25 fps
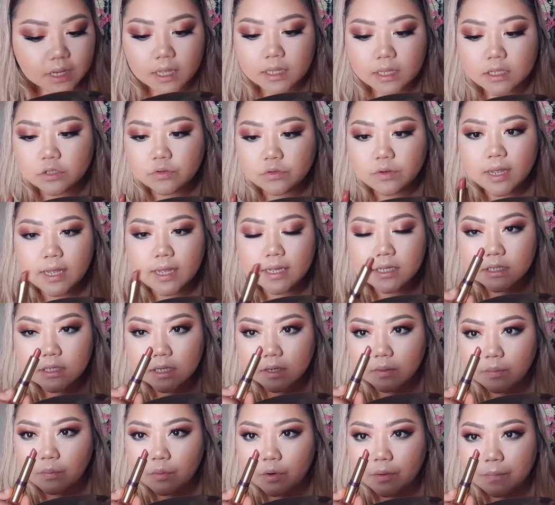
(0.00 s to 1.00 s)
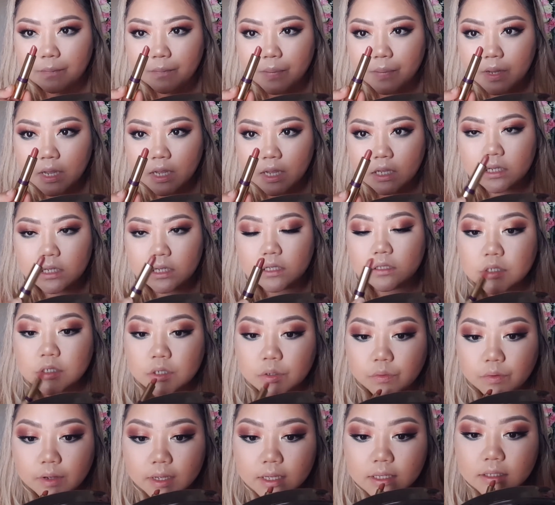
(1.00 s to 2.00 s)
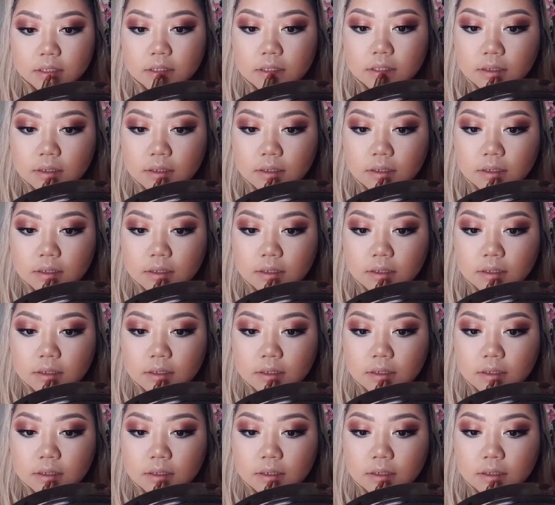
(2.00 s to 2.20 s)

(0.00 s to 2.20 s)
This one has like more pink to it.